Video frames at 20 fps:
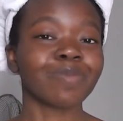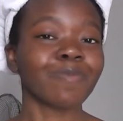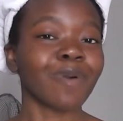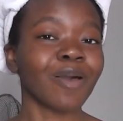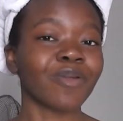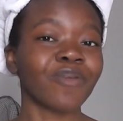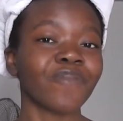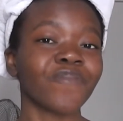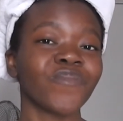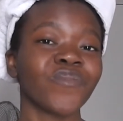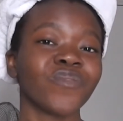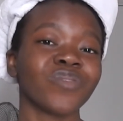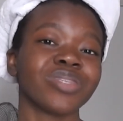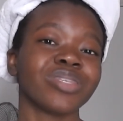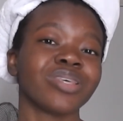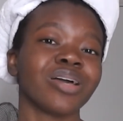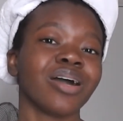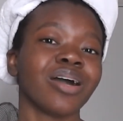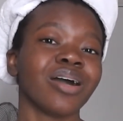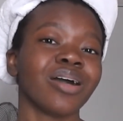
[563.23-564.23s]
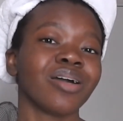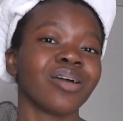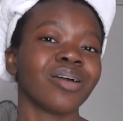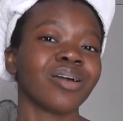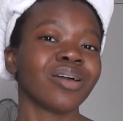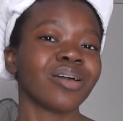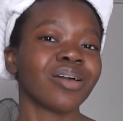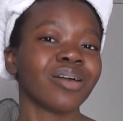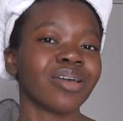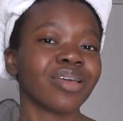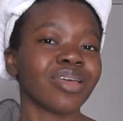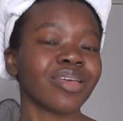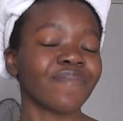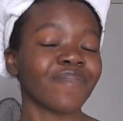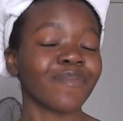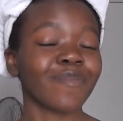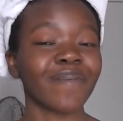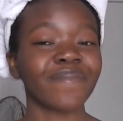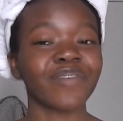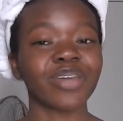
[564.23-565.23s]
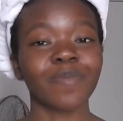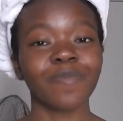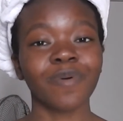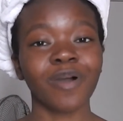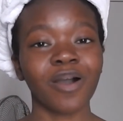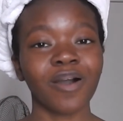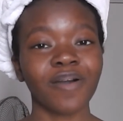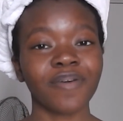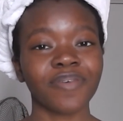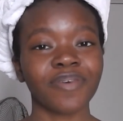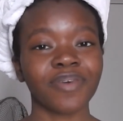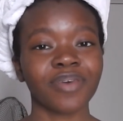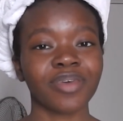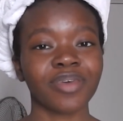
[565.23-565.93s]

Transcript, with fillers: amount of water if I'm having a bath.